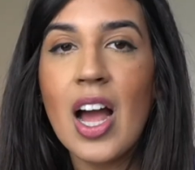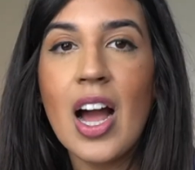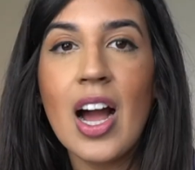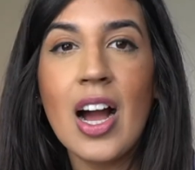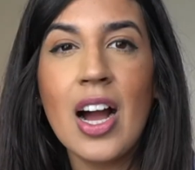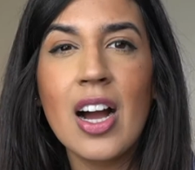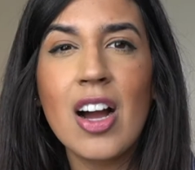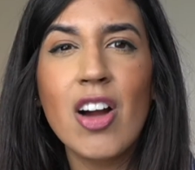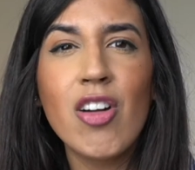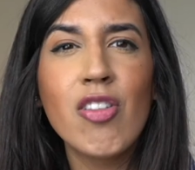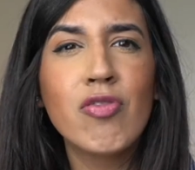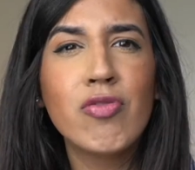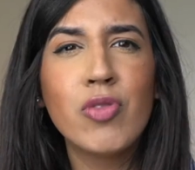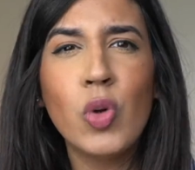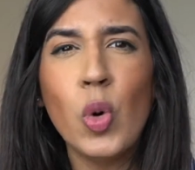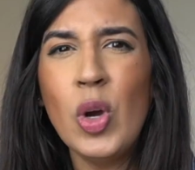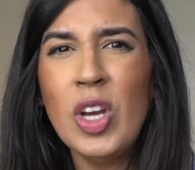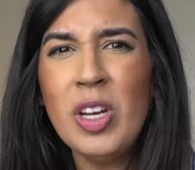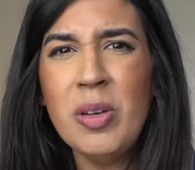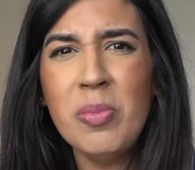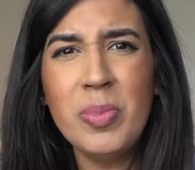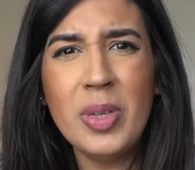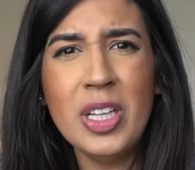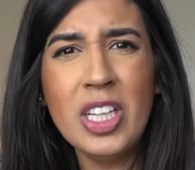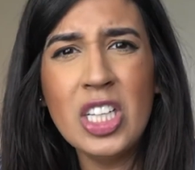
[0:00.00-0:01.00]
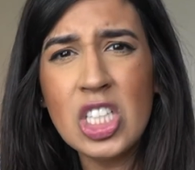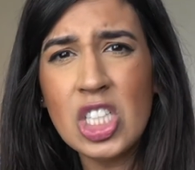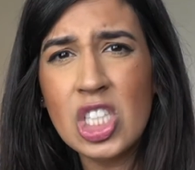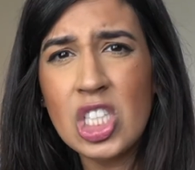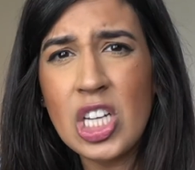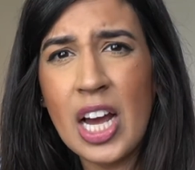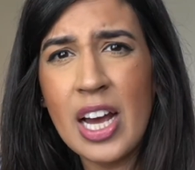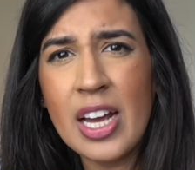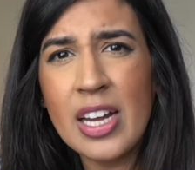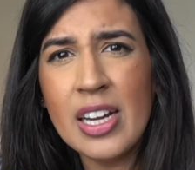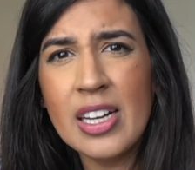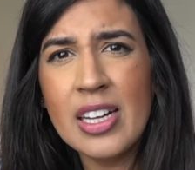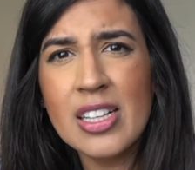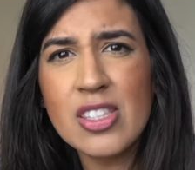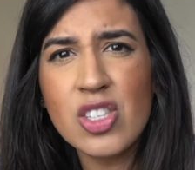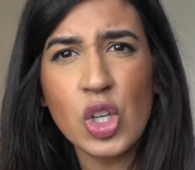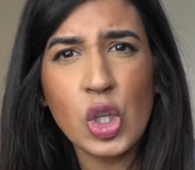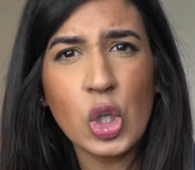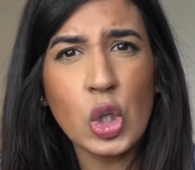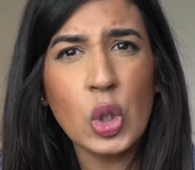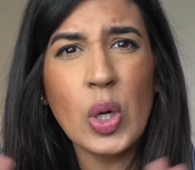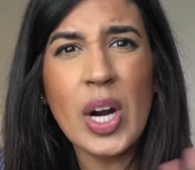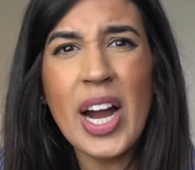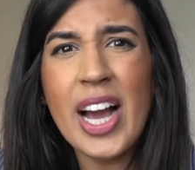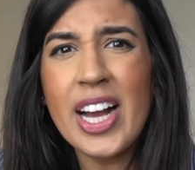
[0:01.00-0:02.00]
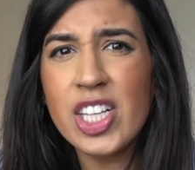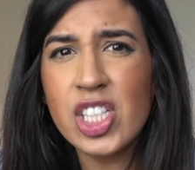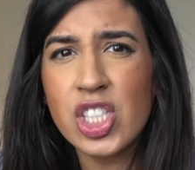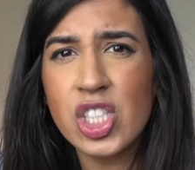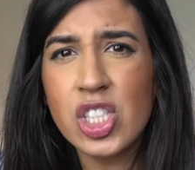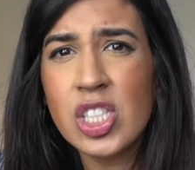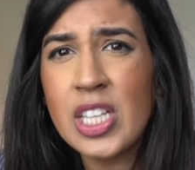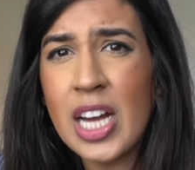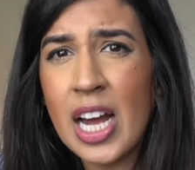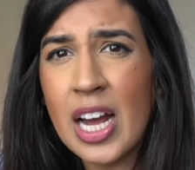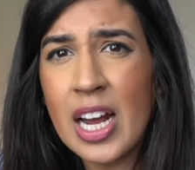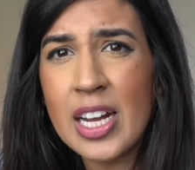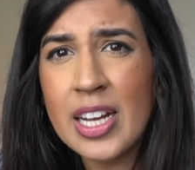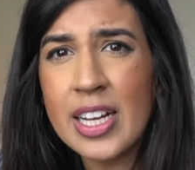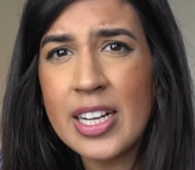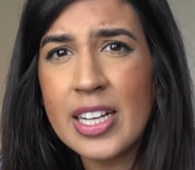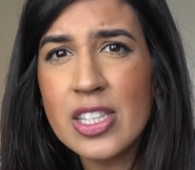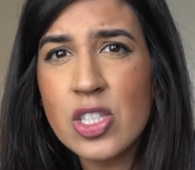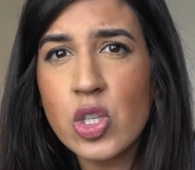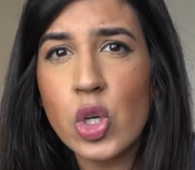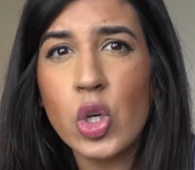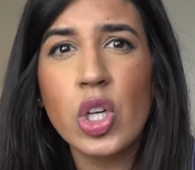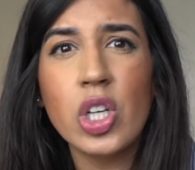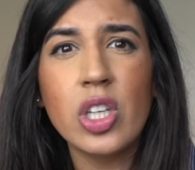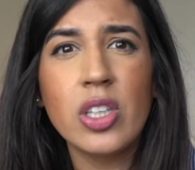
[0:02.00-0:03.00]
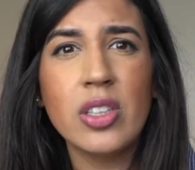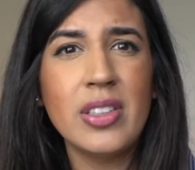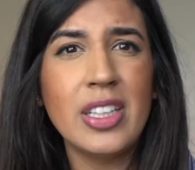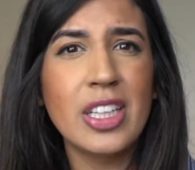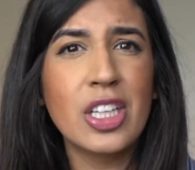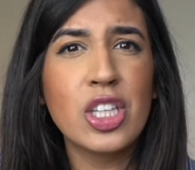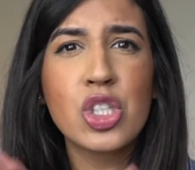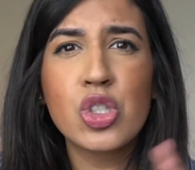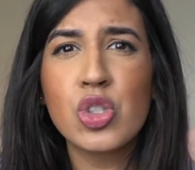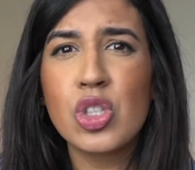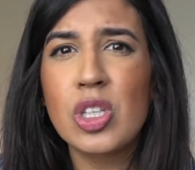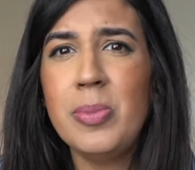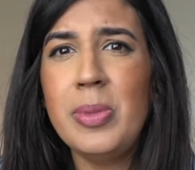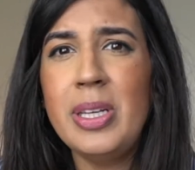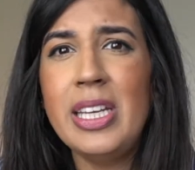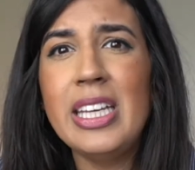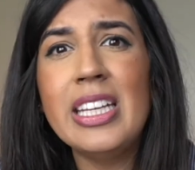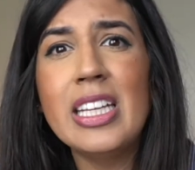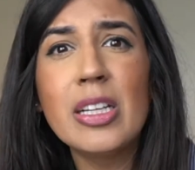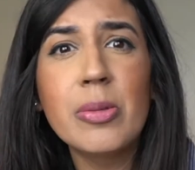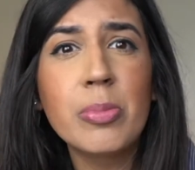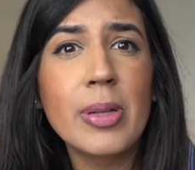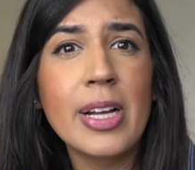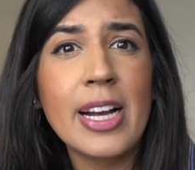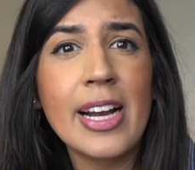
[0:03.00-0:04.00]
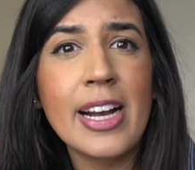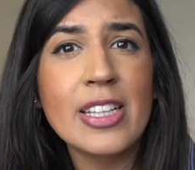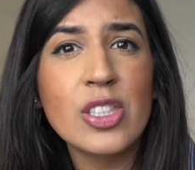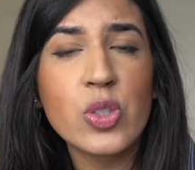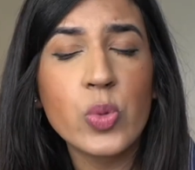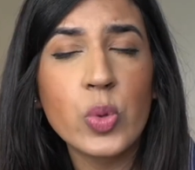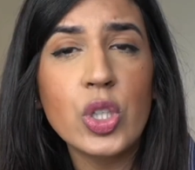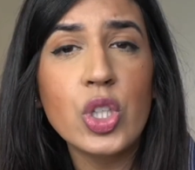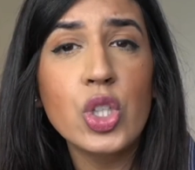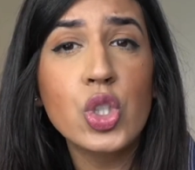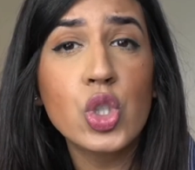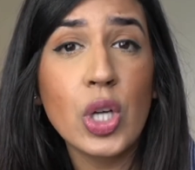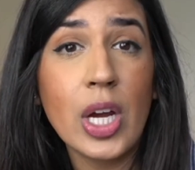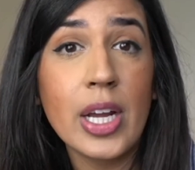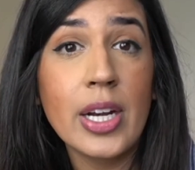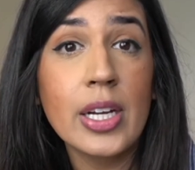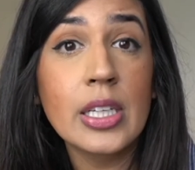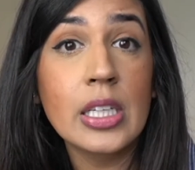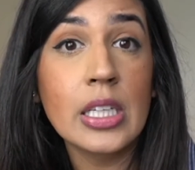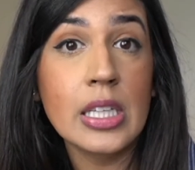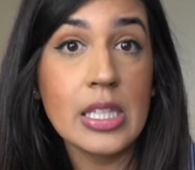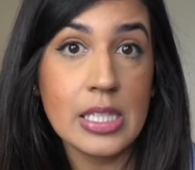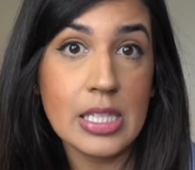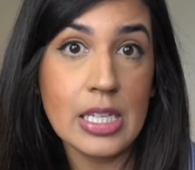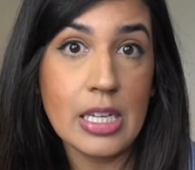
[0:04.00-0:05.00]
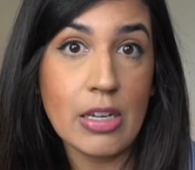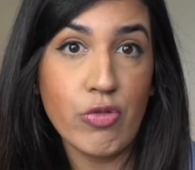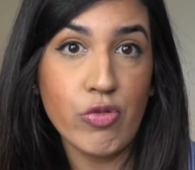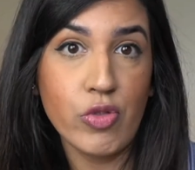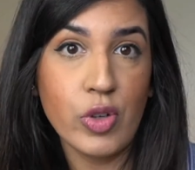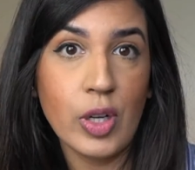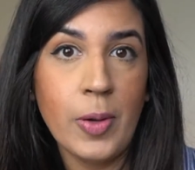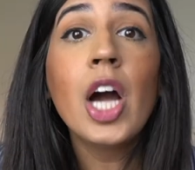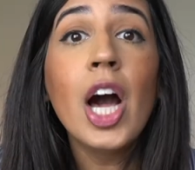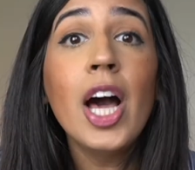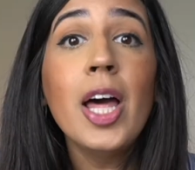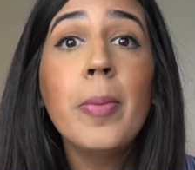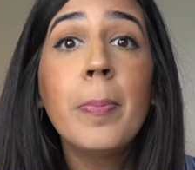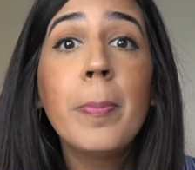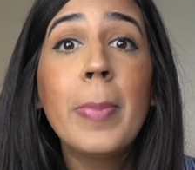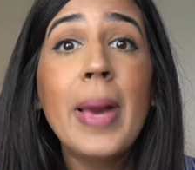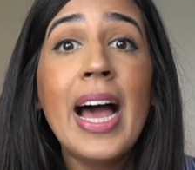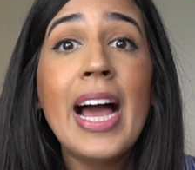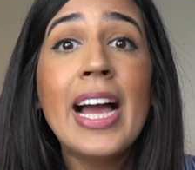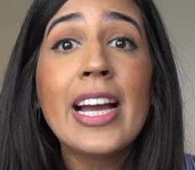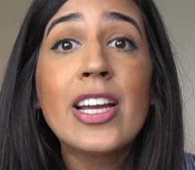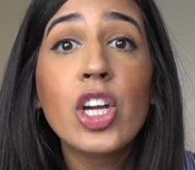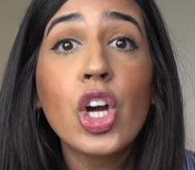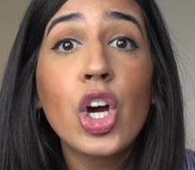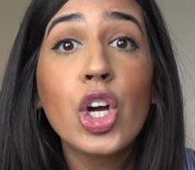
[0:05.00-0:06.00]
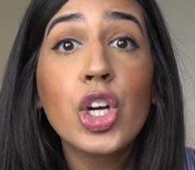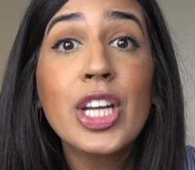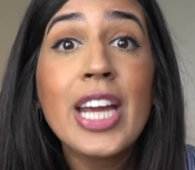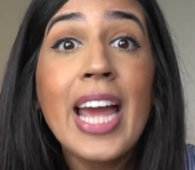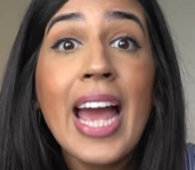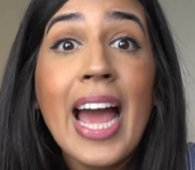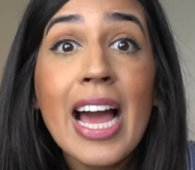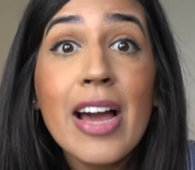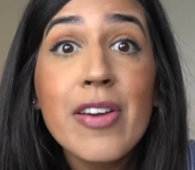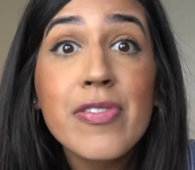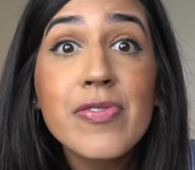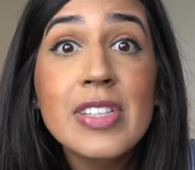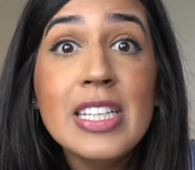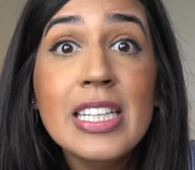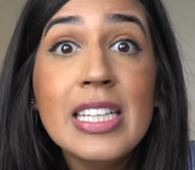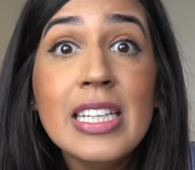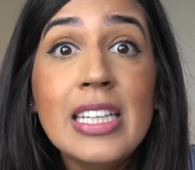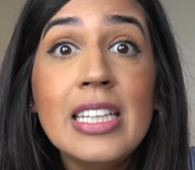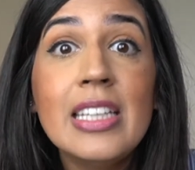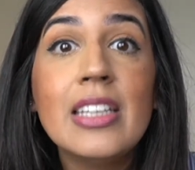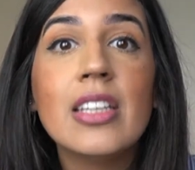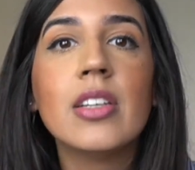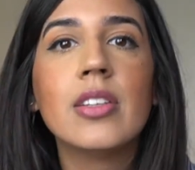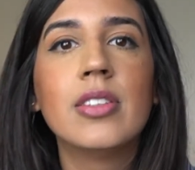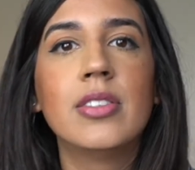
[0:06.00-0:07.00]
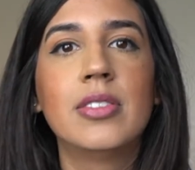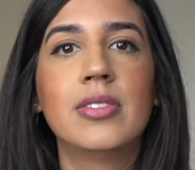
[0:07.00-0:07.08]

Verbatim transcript: Uh, avoid binge diets or crash diets or extreme eating plans when you try to conceive. Cut back on caffeine.